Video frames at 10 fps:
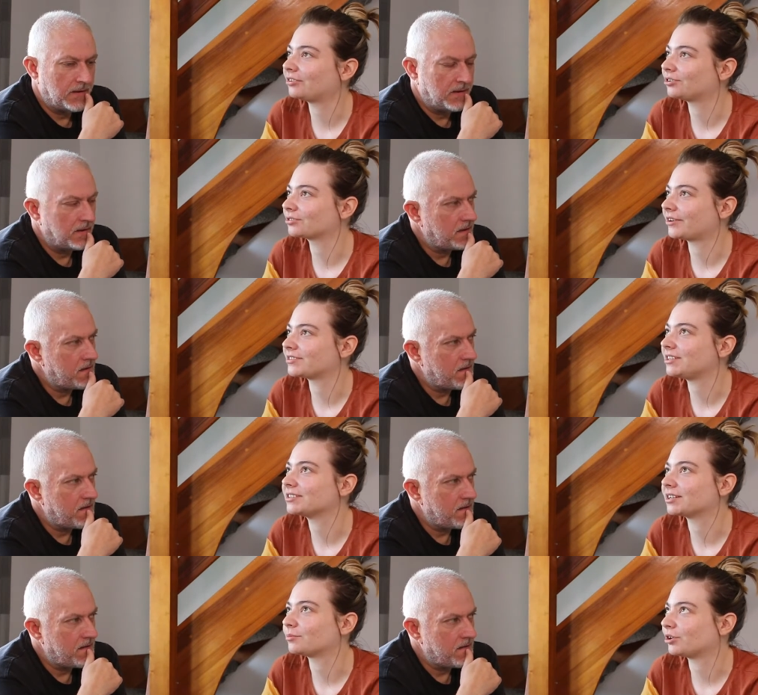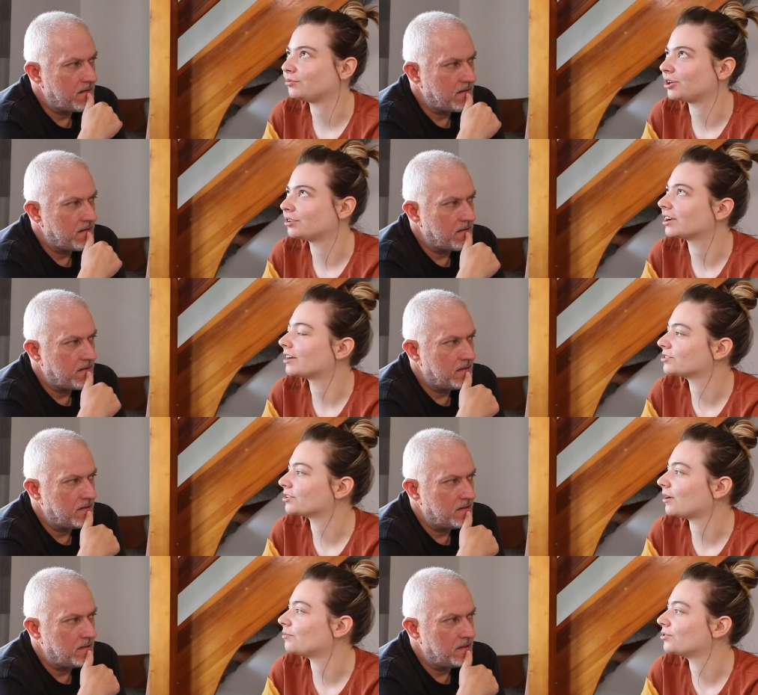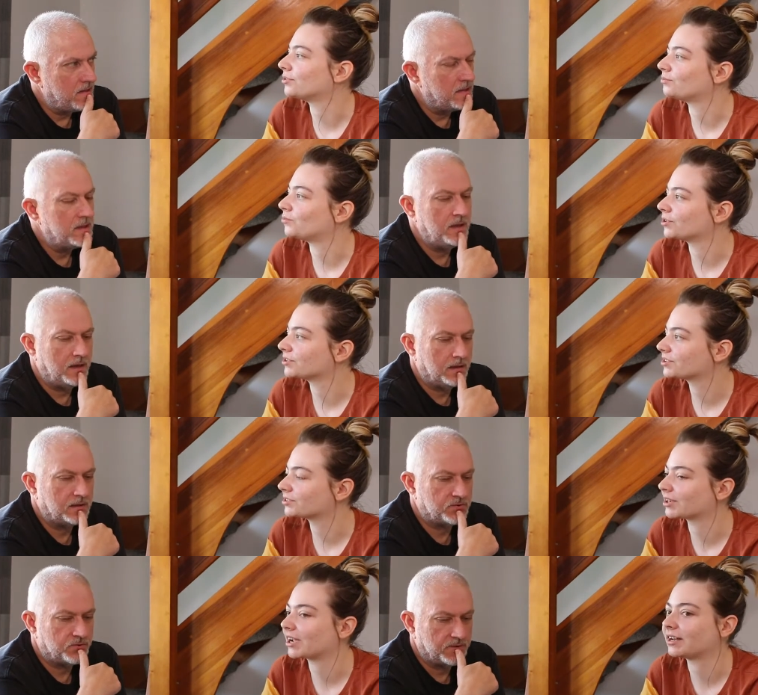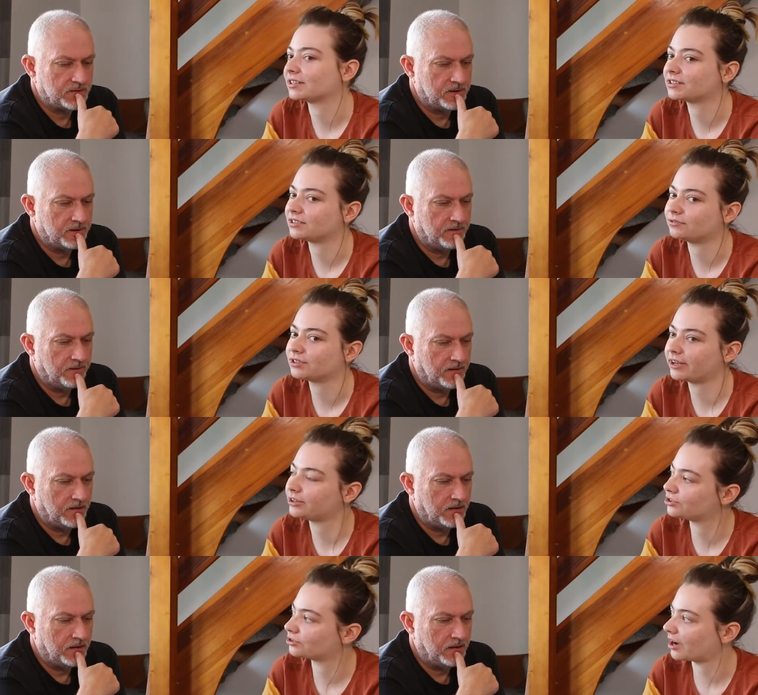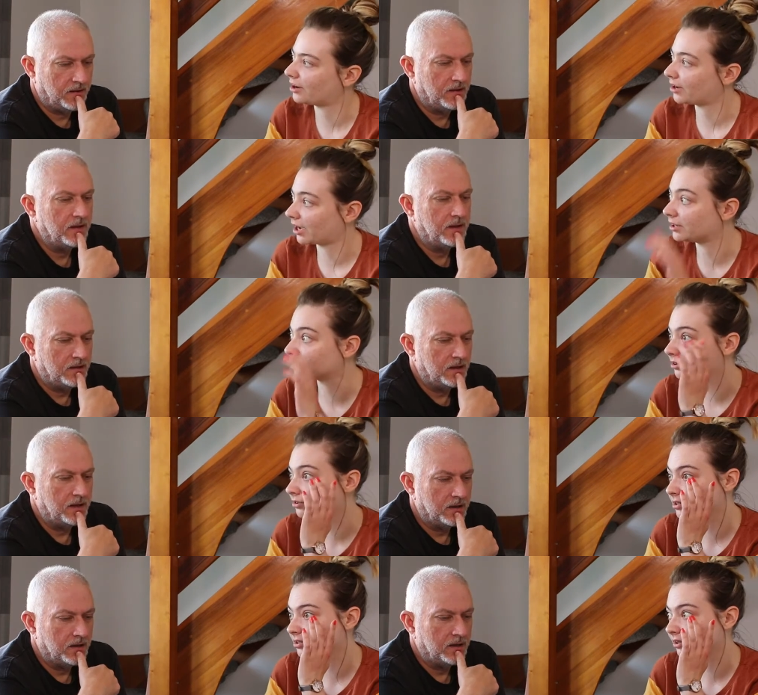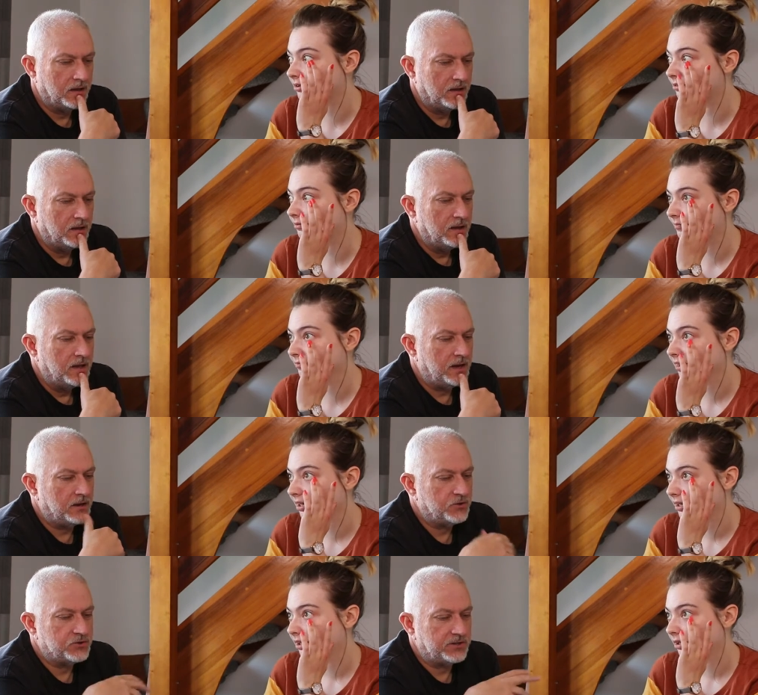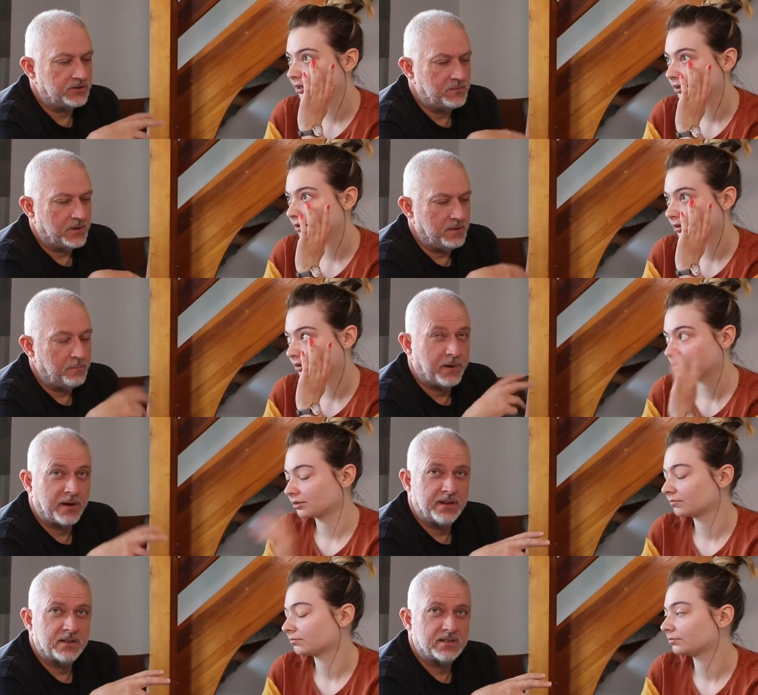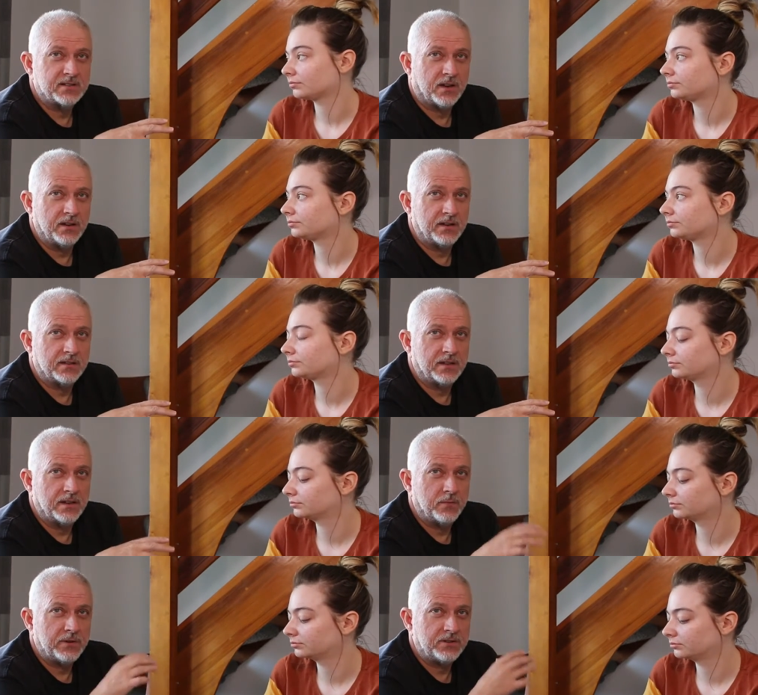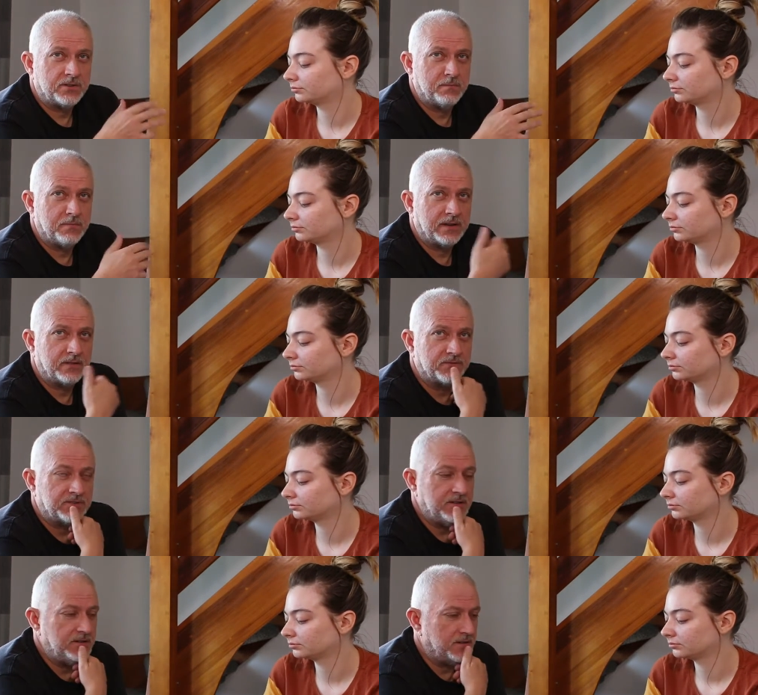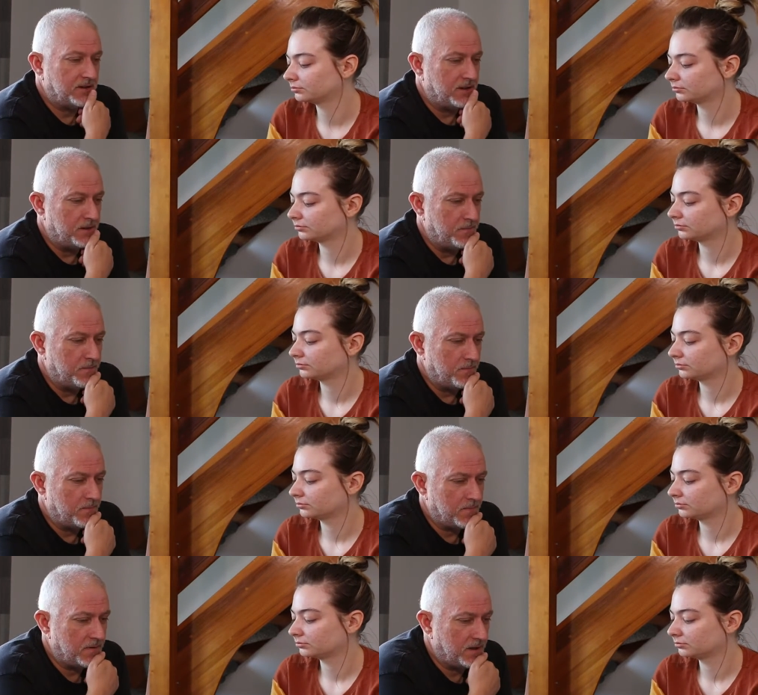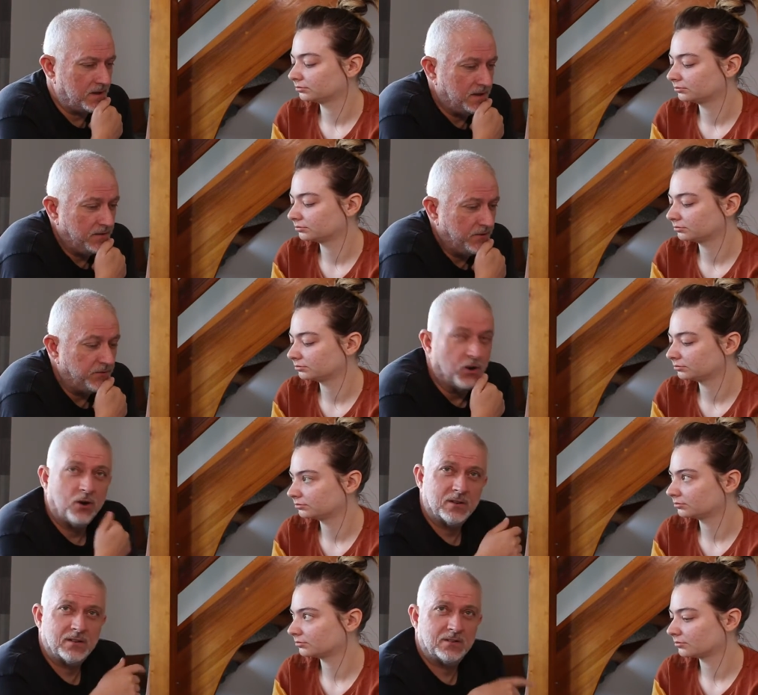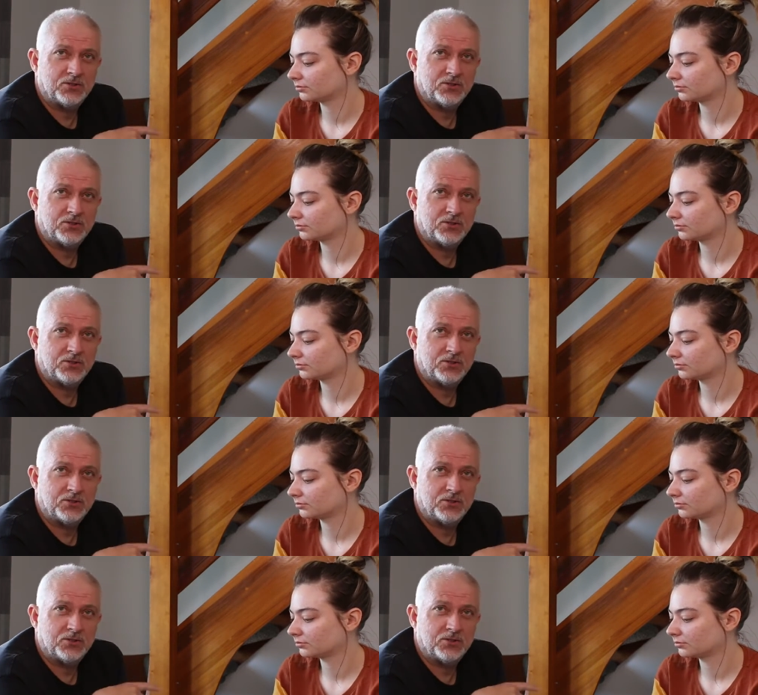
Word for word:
Speaker 1: now lockdown's easing a bit, we are allowed to go out more than once, yeah, so I can still take the dog out and go on a cycle.
Speaker 2: And of course, I do my bike and psych thing, which you may have seen. Um, uh, if you've not,